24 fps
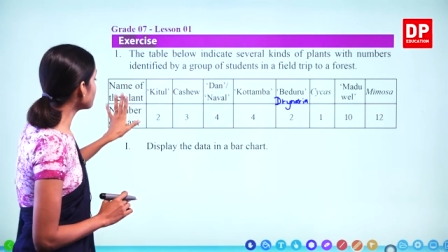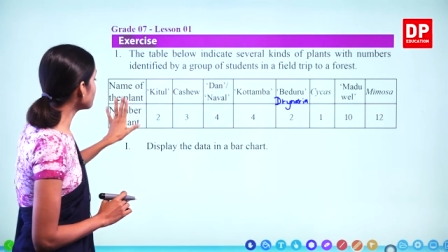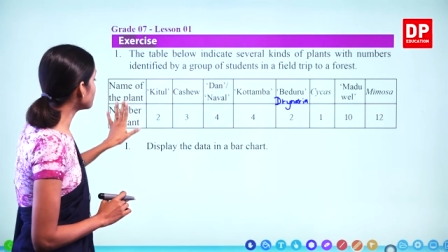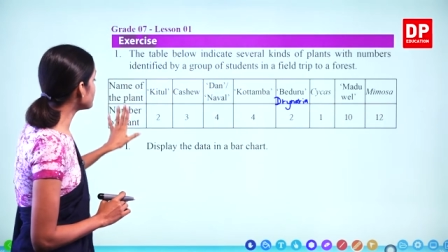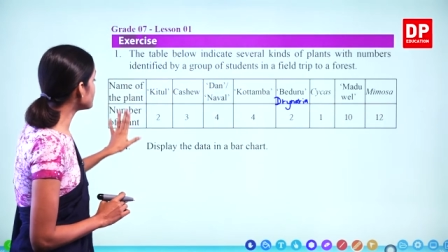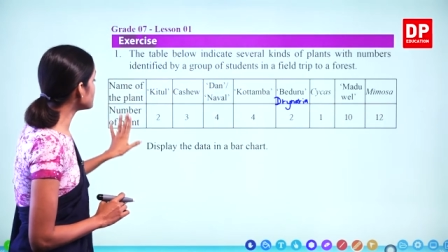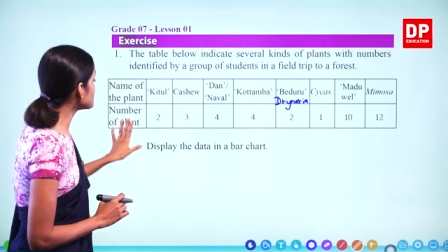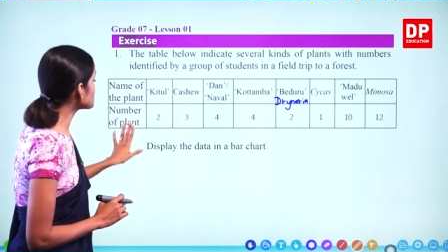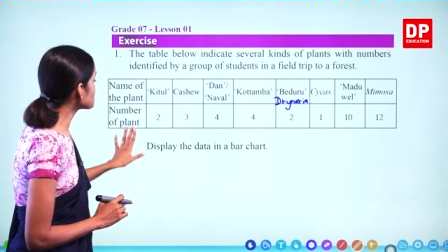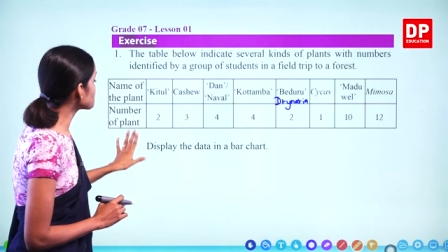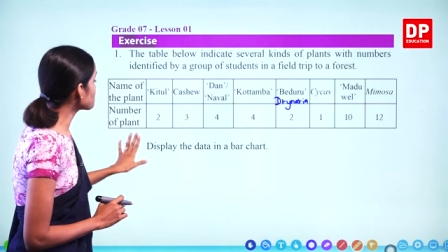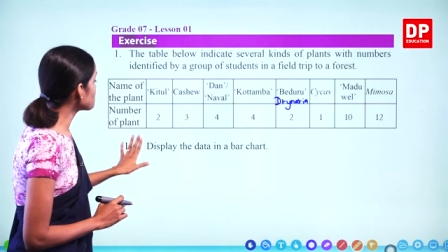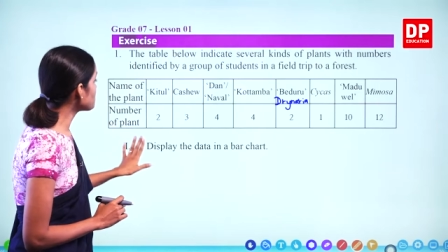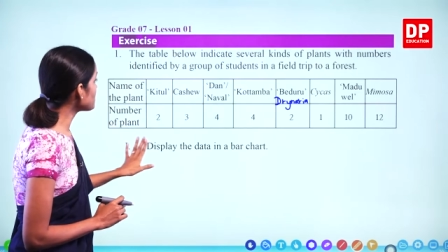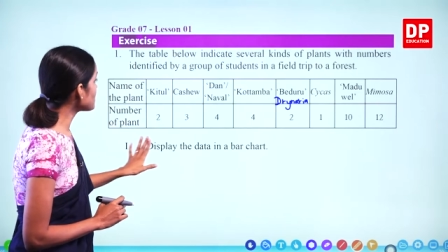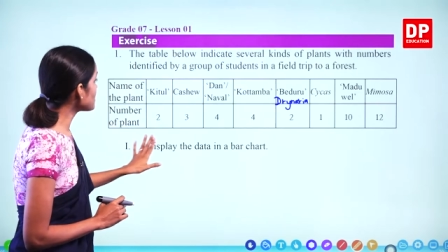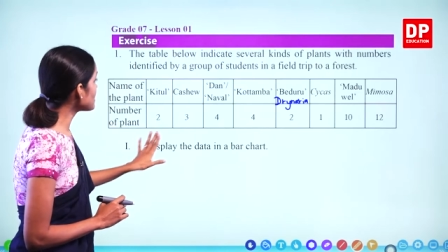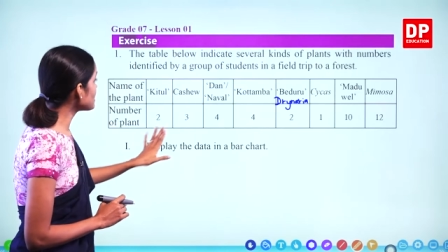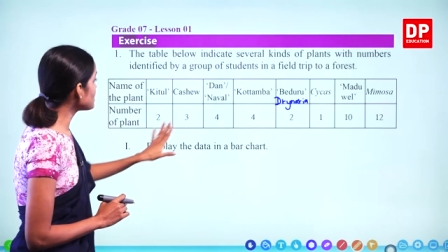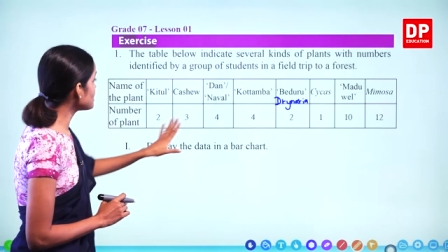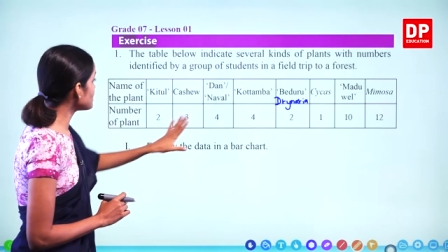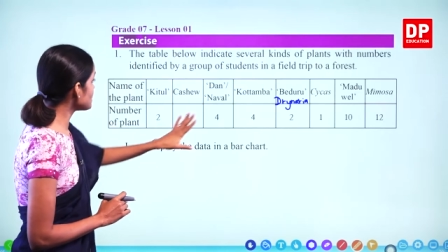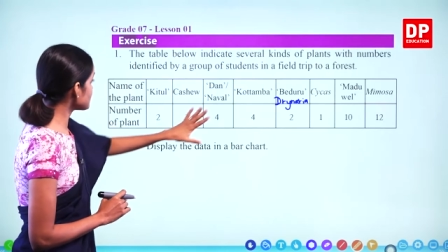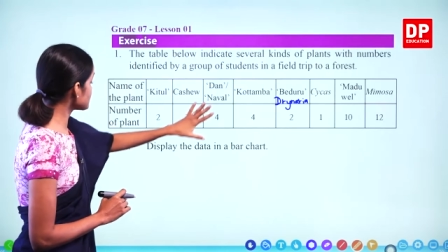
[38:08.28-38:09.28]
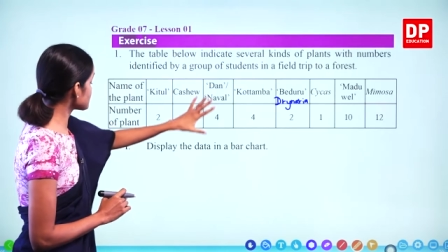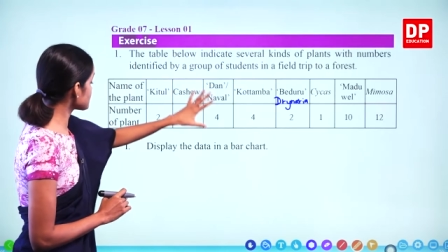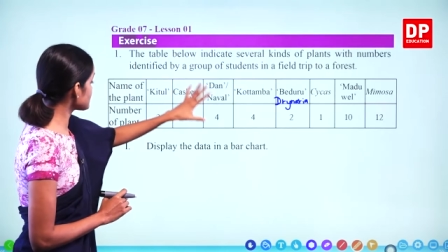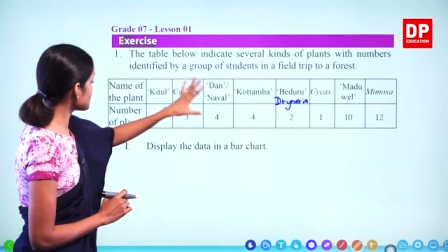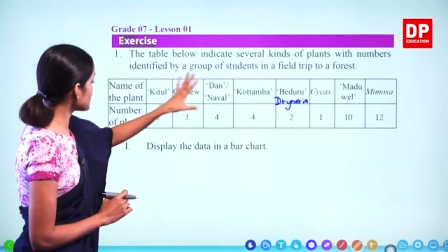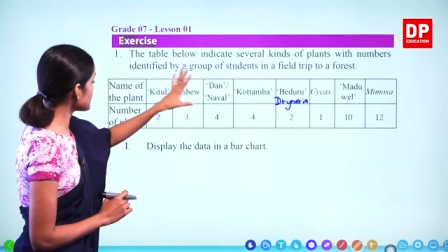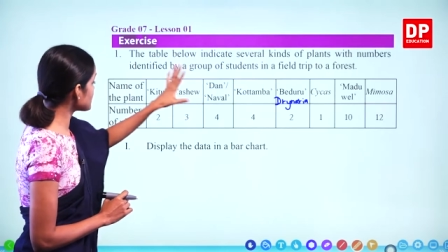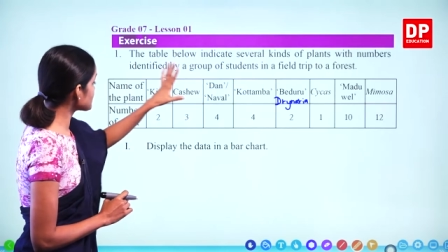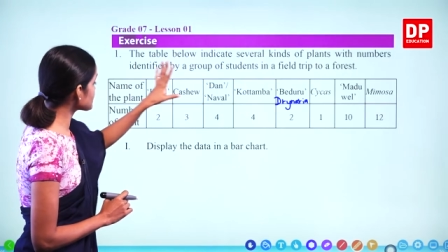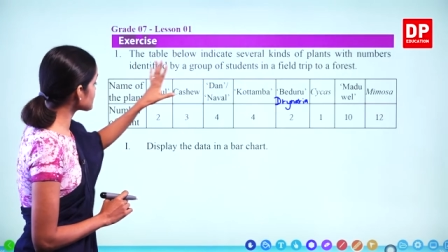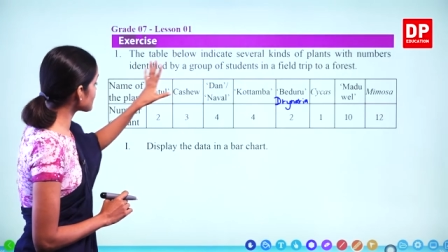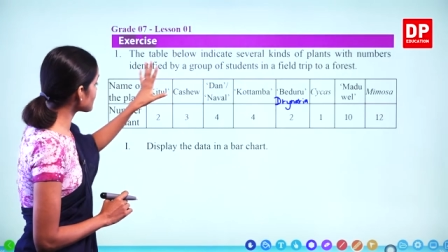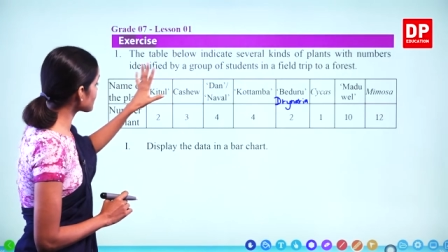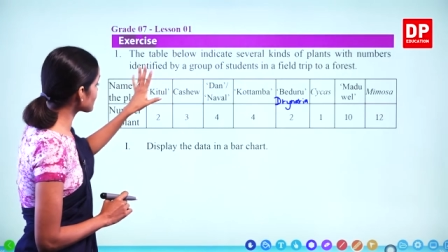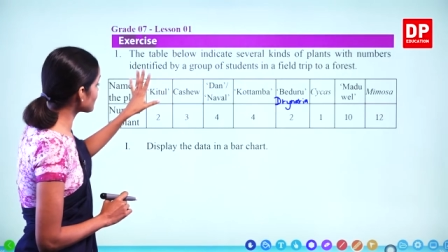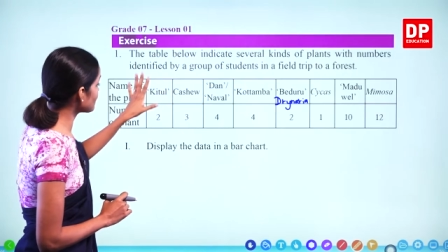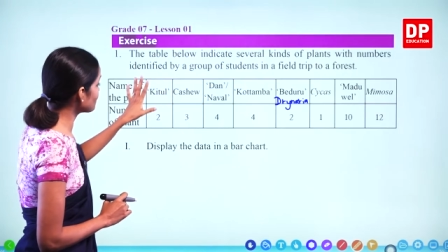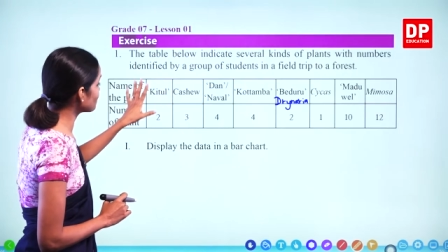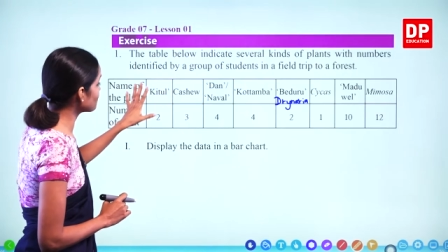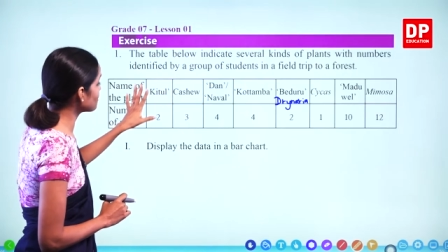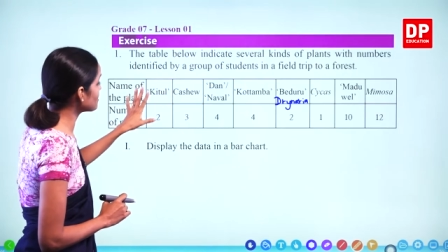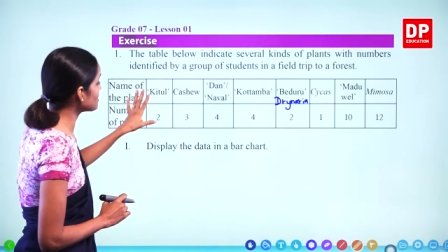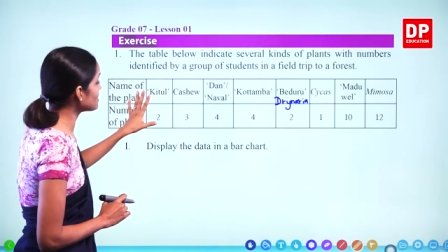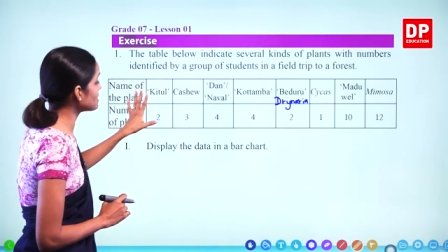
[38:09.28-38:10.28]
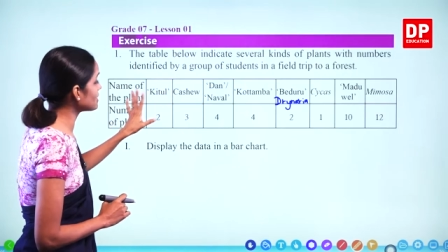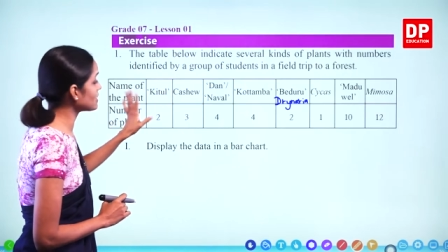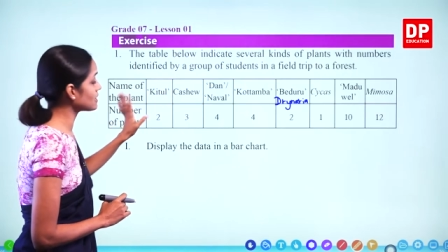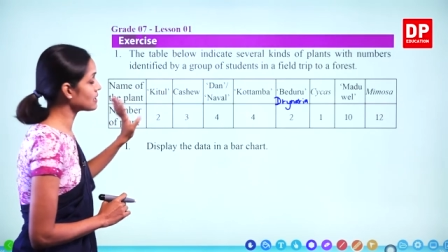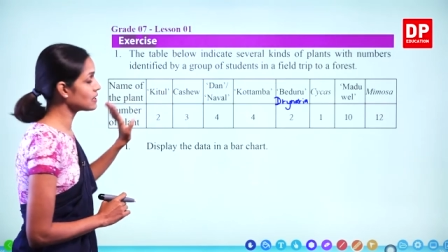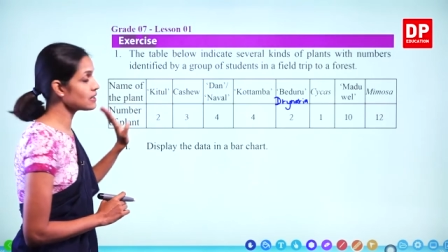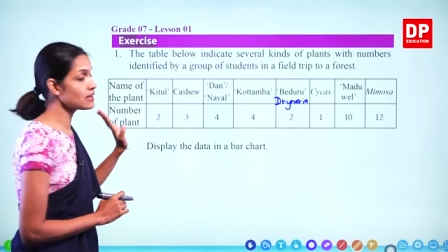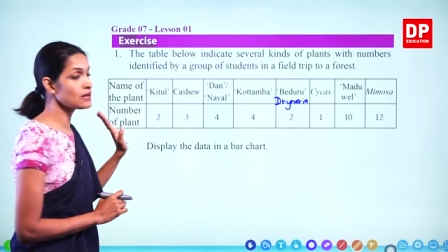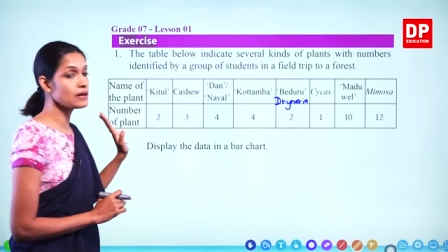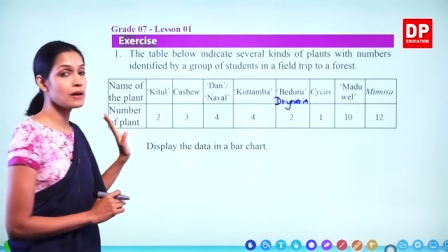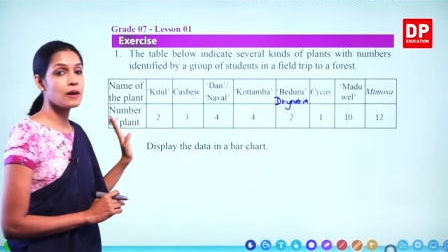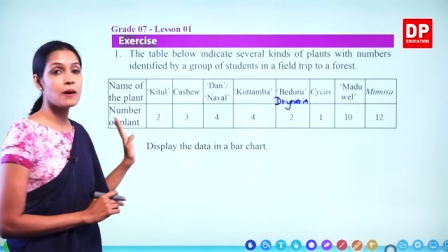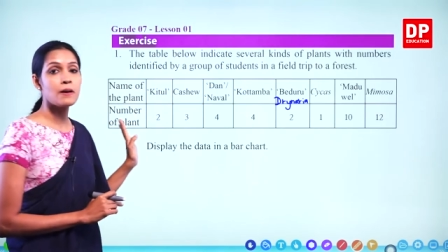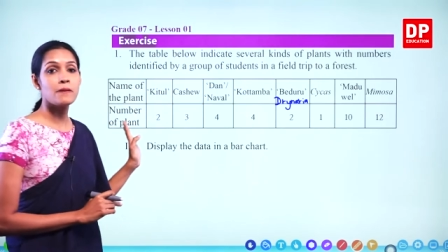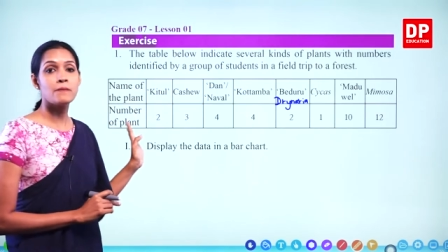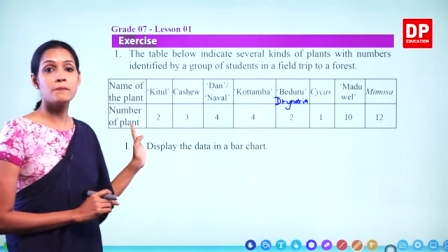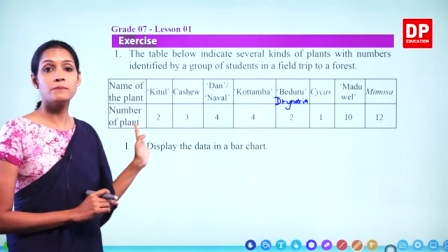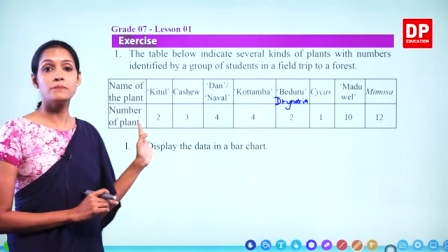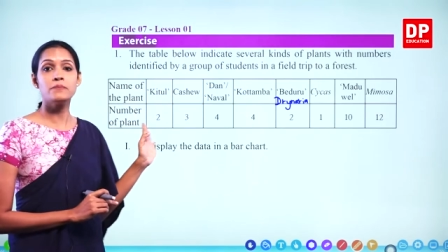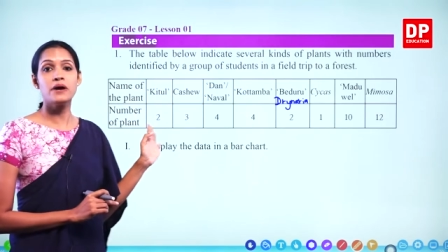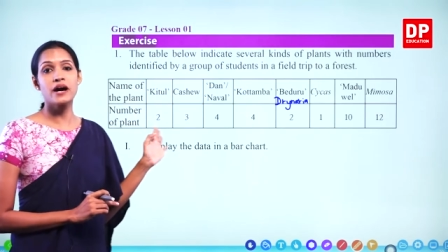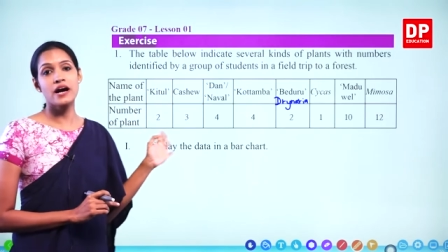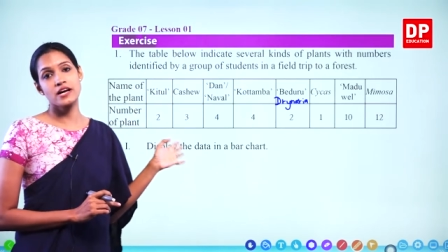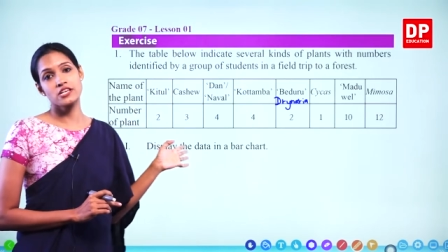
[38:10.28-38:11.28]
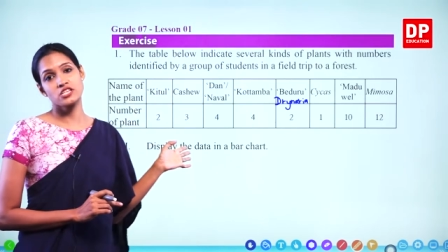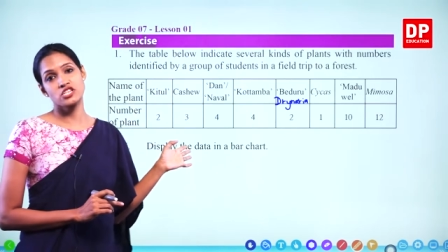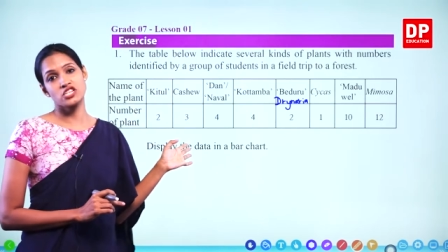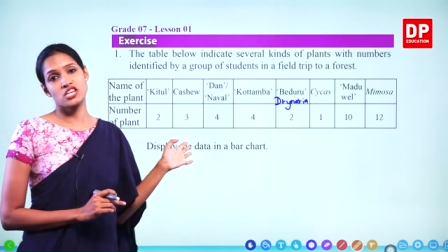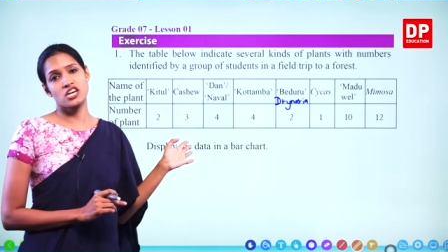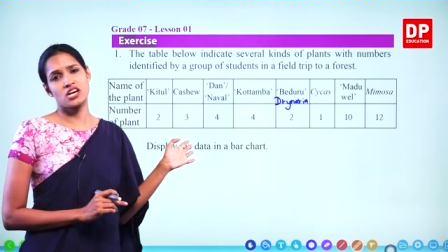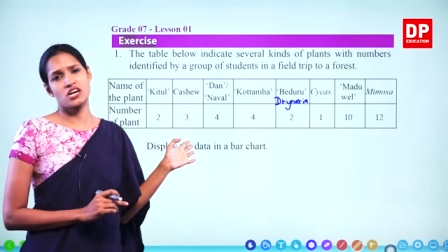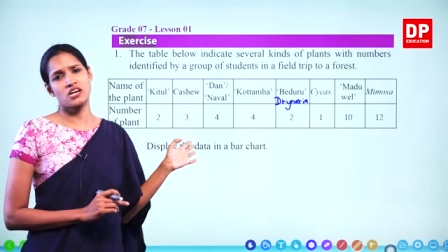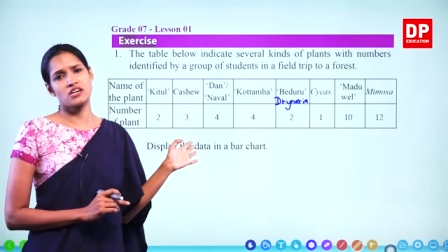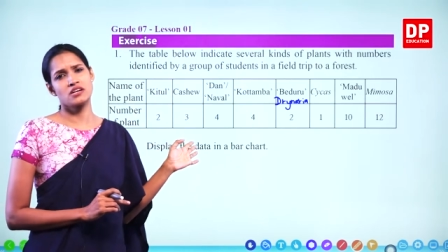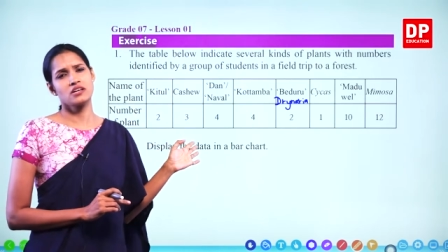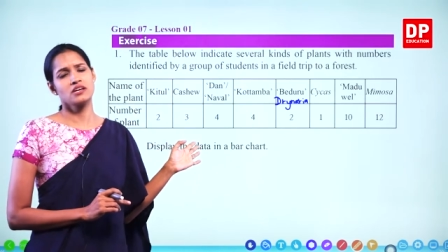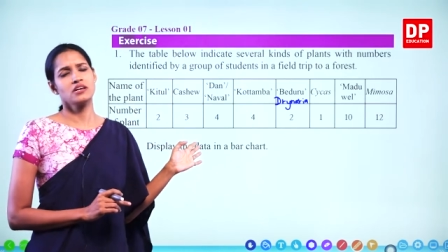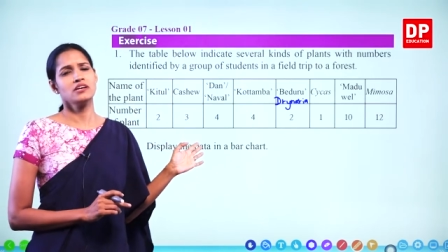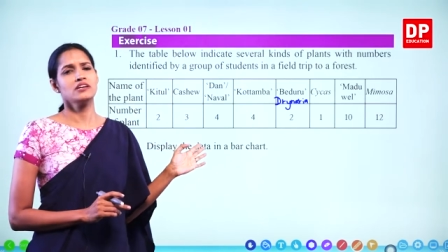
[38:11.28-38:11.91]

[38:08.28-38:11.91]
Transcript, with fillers: to display these data given in a bar chart.